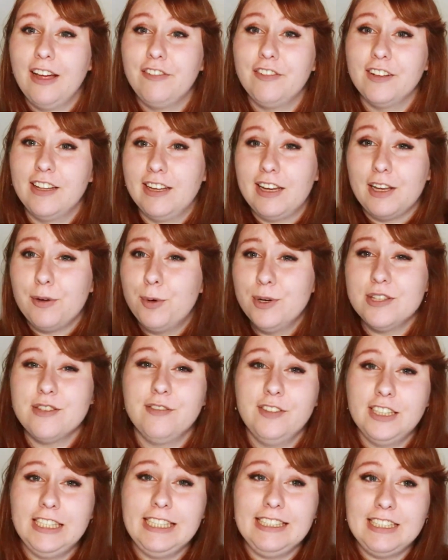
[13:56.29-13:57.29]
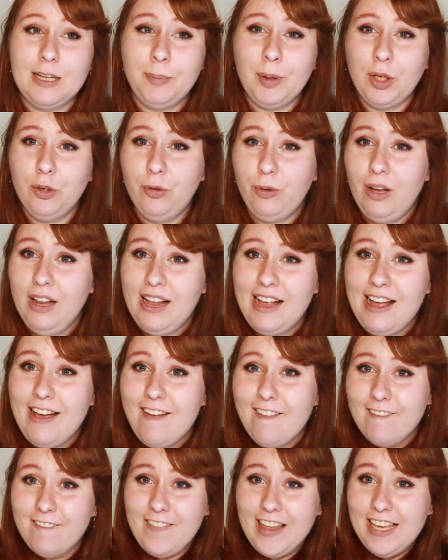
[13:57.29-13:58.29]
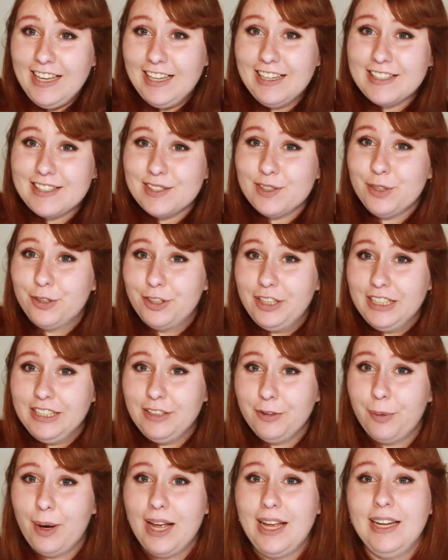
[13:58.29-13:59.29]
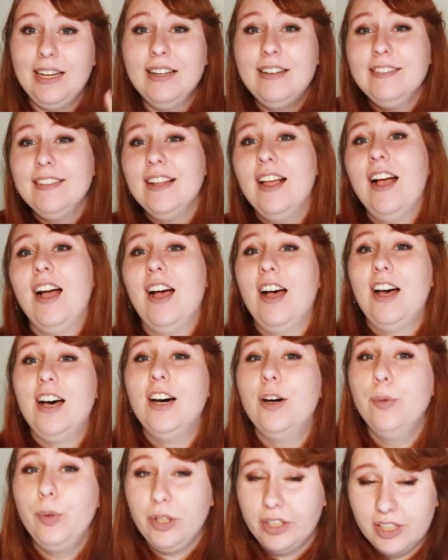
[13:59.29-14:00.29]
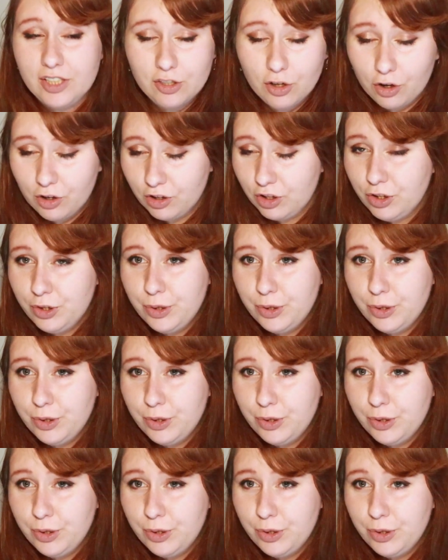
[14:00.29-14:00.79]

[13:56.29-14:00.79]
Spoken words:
I feel like it was a very typical Vegas story in a way. We did not